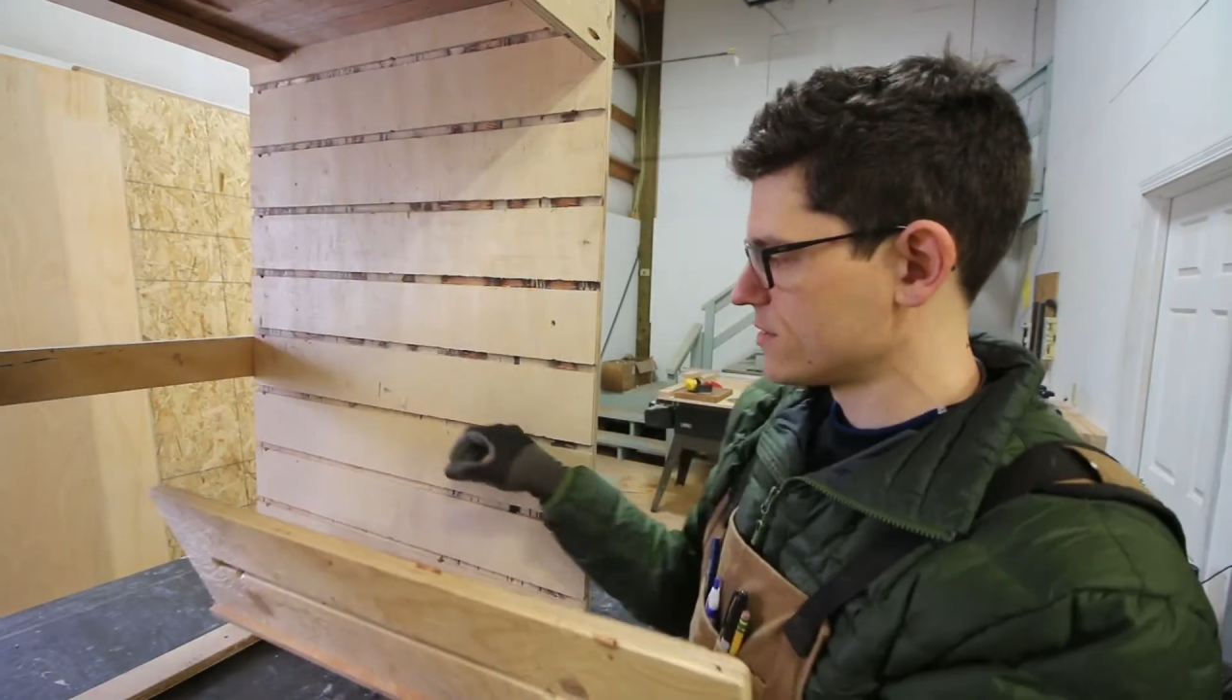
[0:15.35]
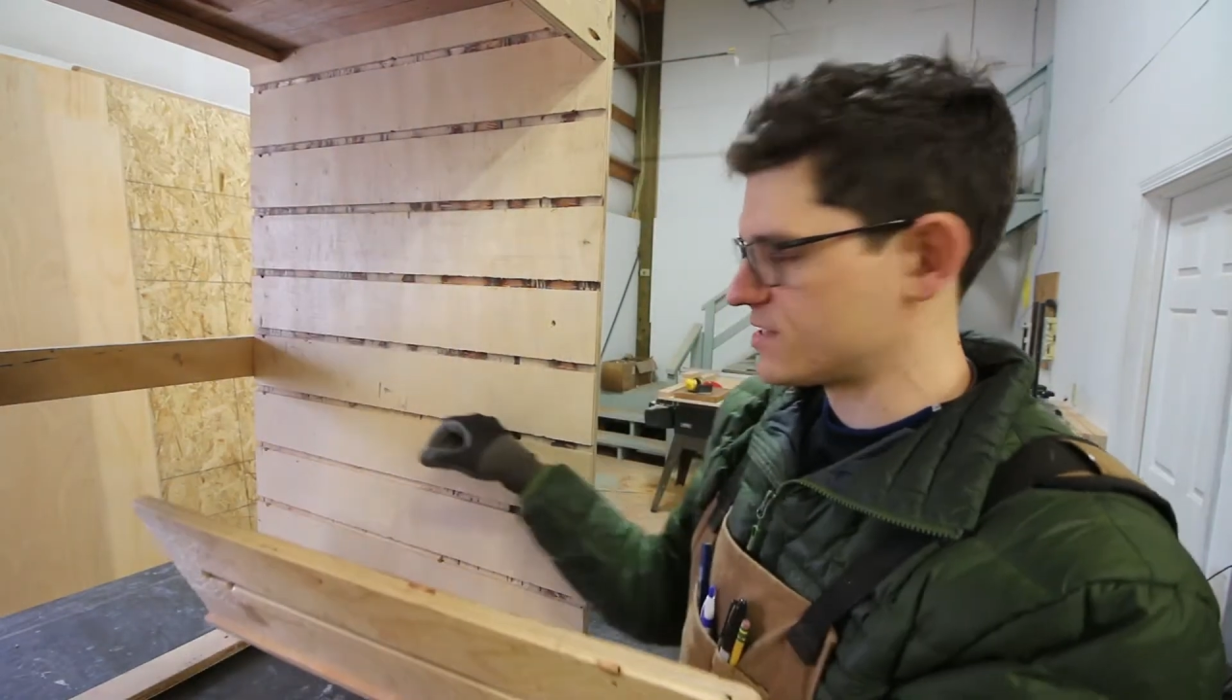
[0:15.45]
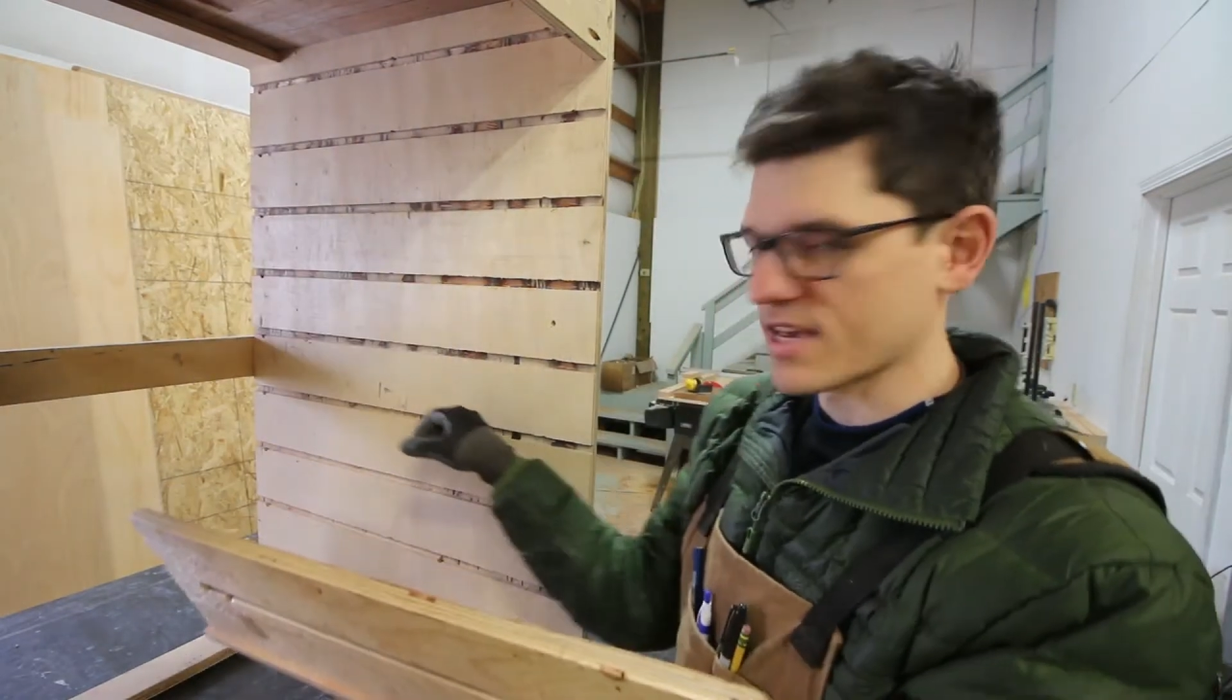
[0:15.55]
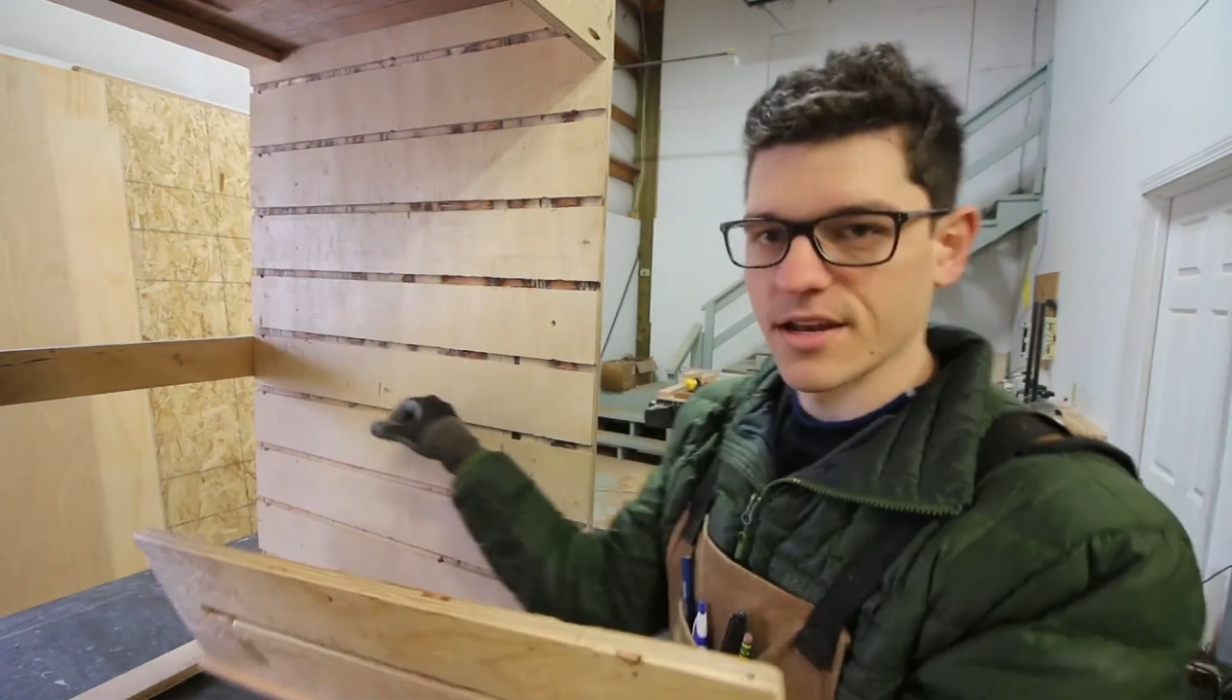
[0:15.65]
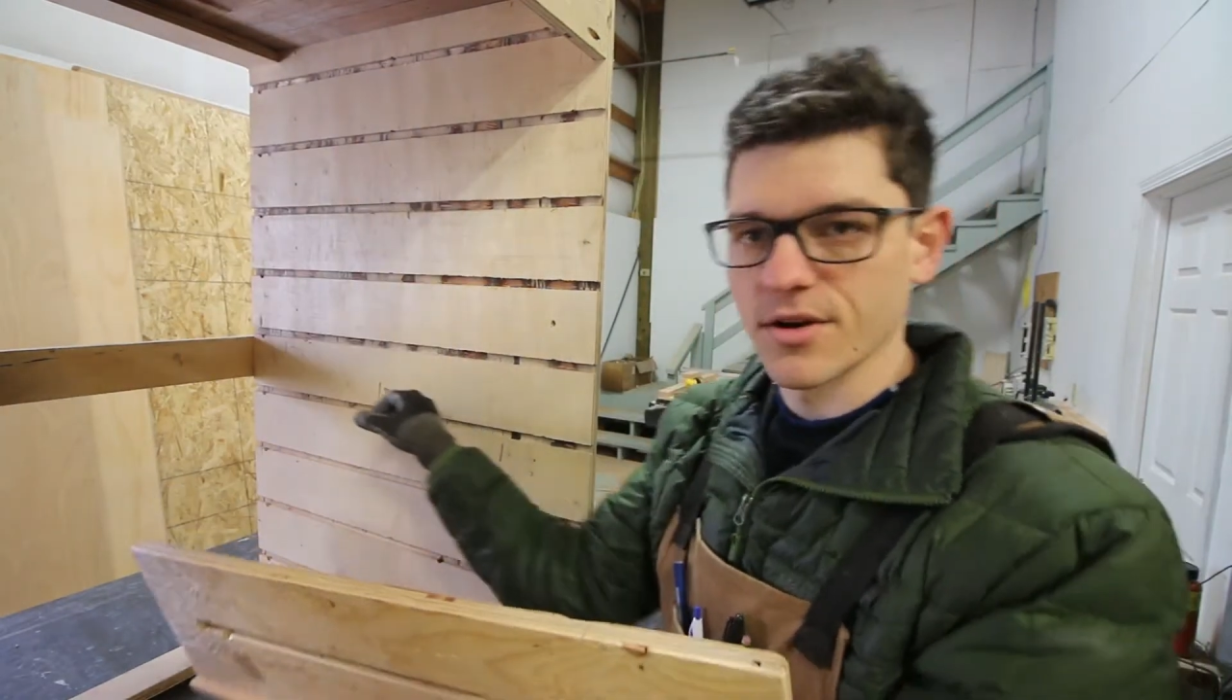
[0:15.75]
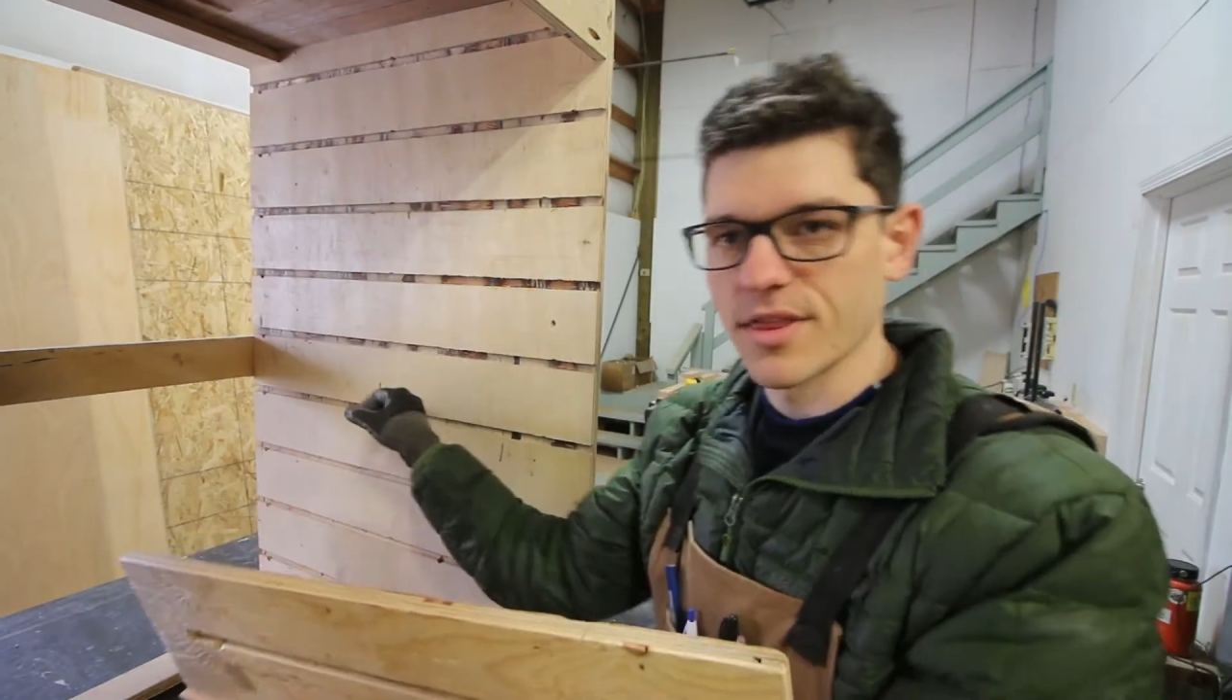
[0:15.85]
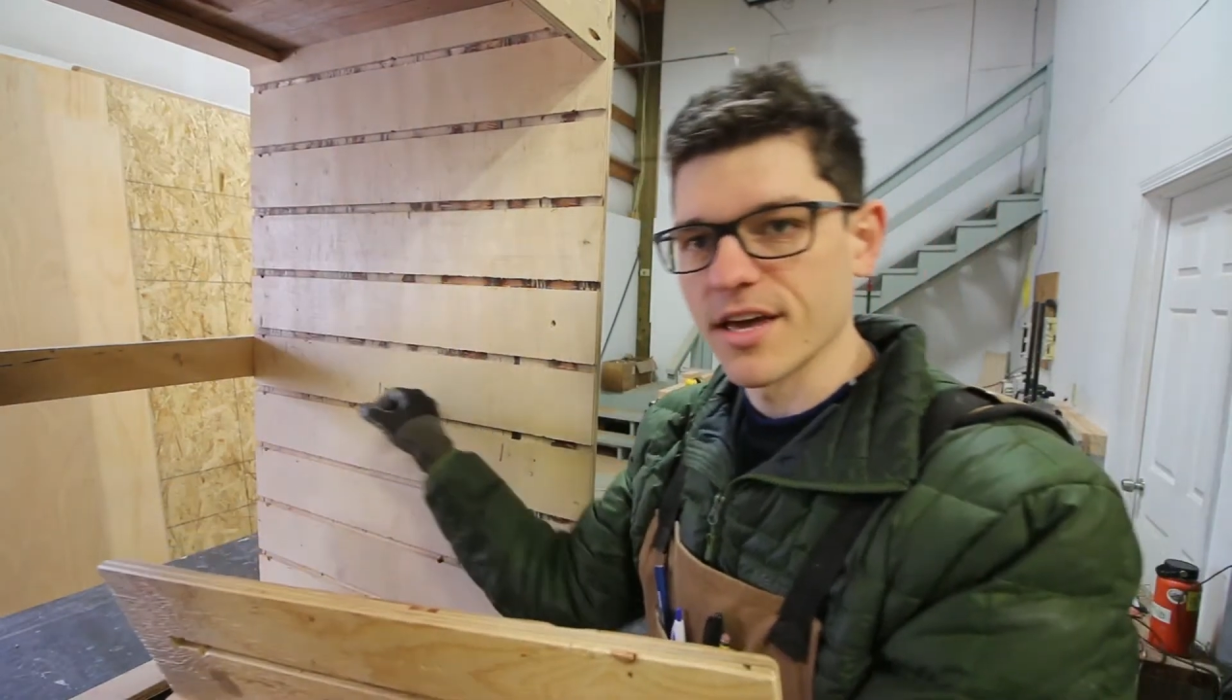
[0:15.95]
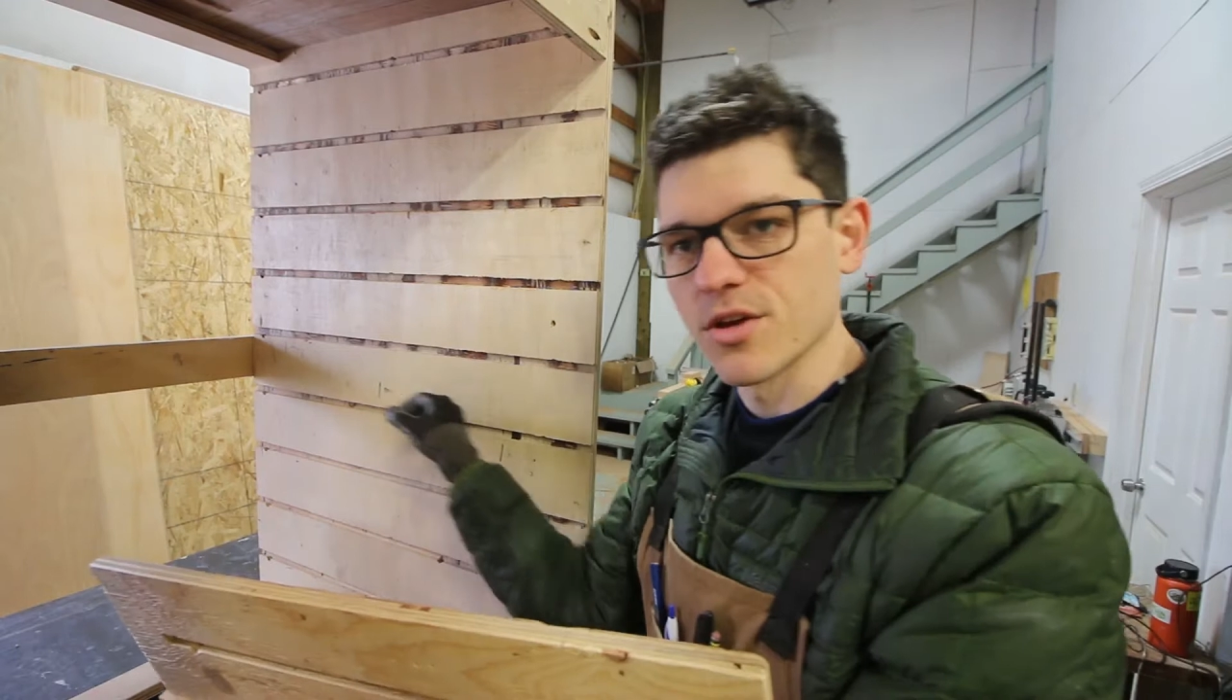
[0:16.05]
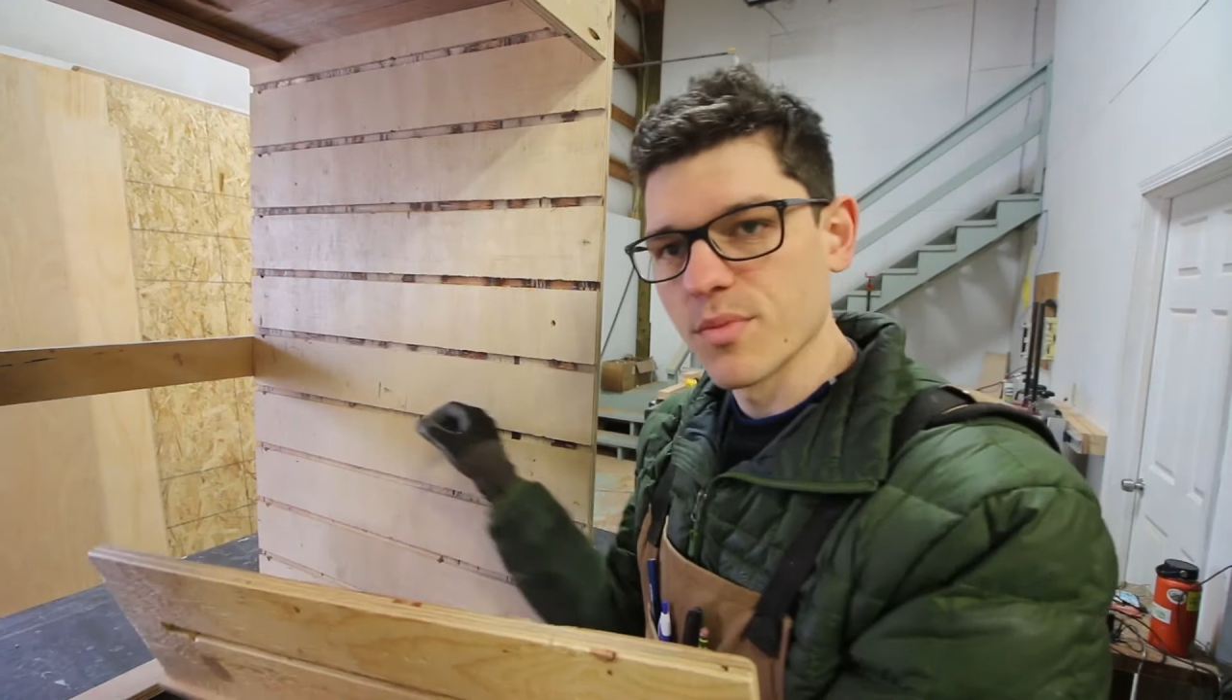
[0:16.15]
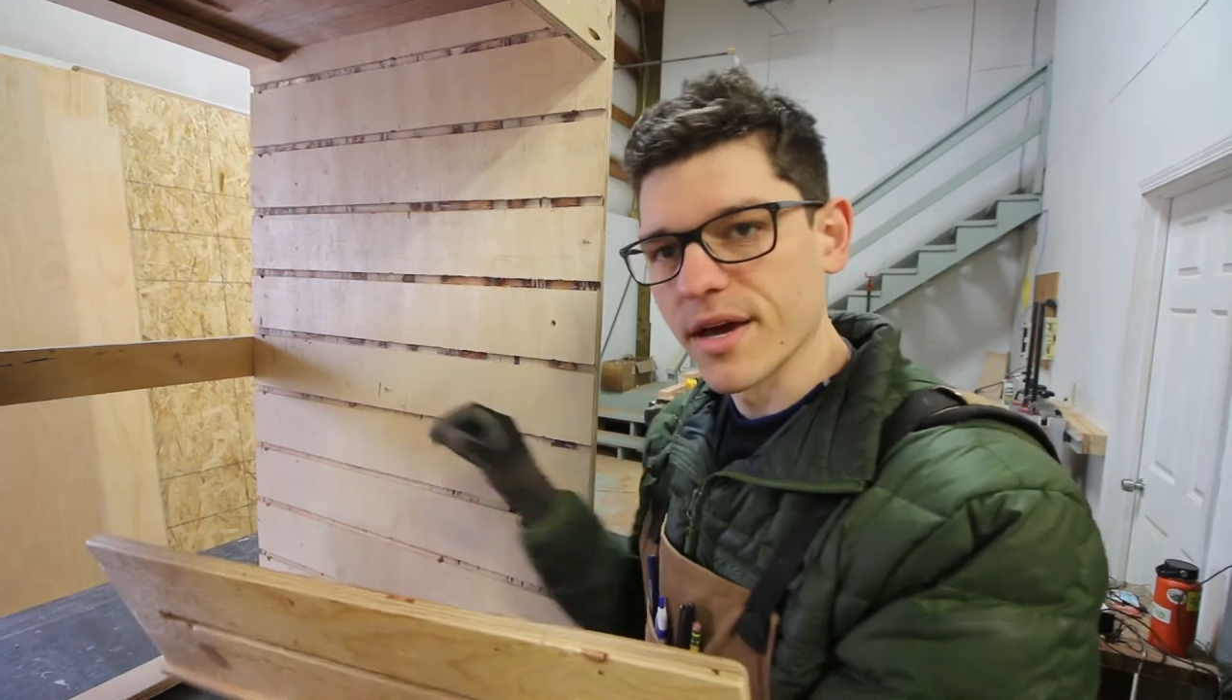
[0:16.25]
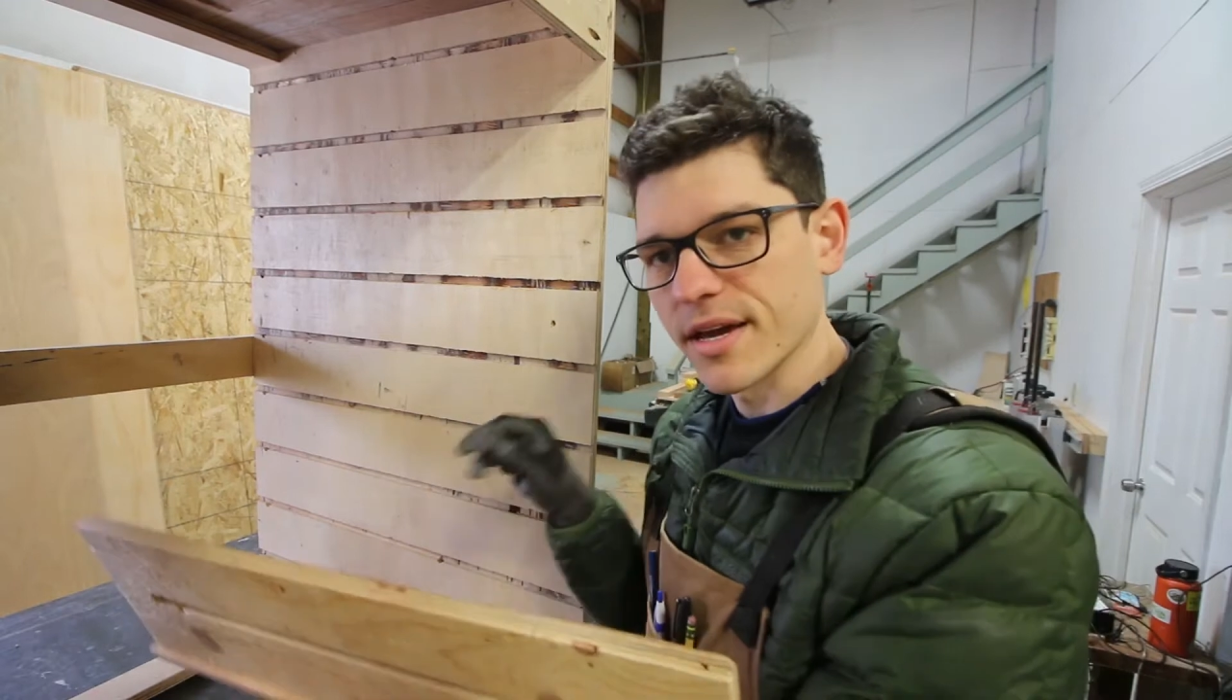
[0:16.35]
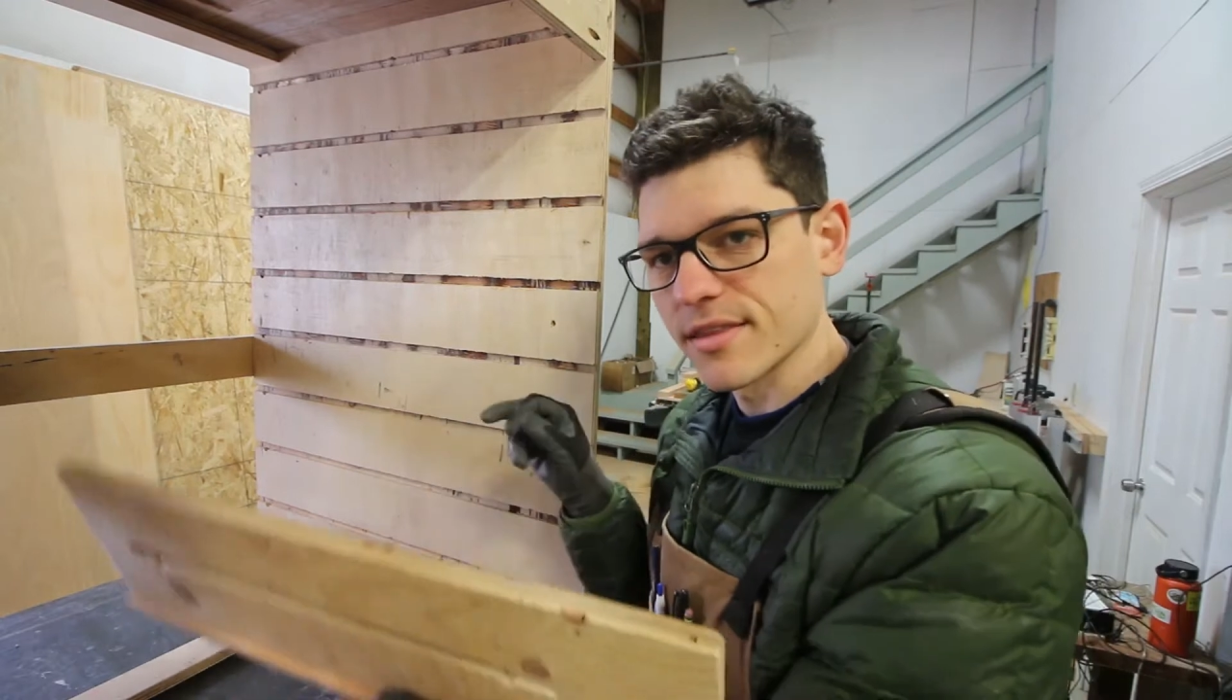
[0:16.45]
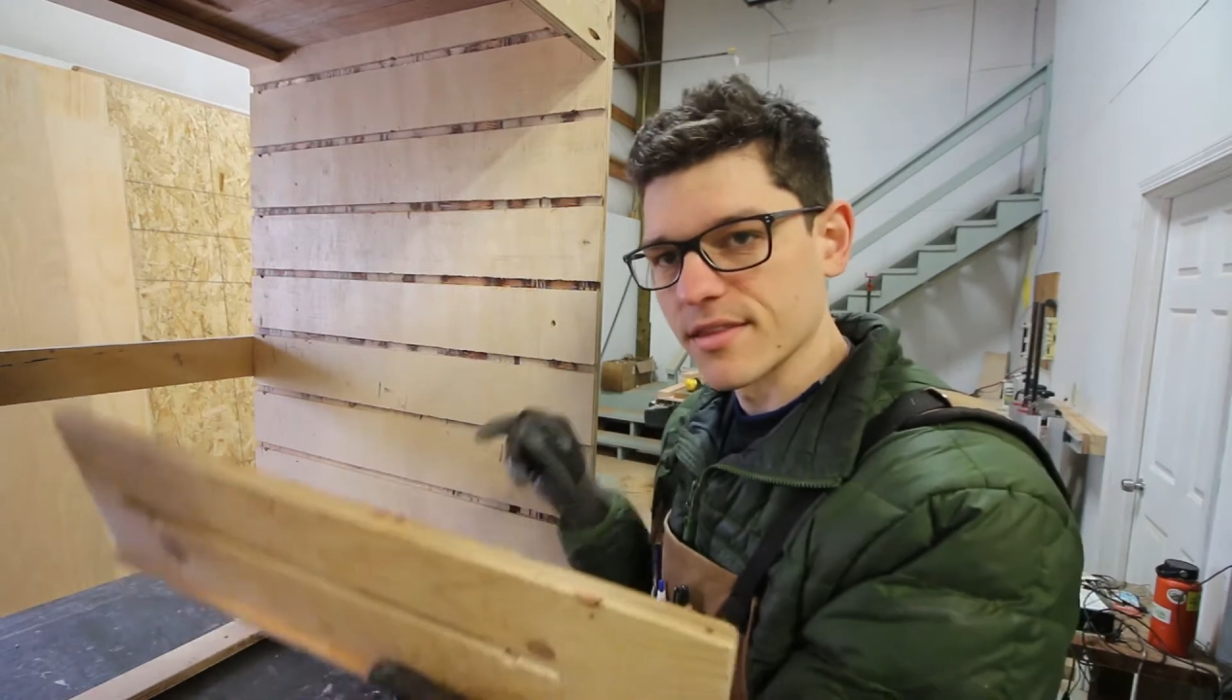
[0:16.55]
dado that you make,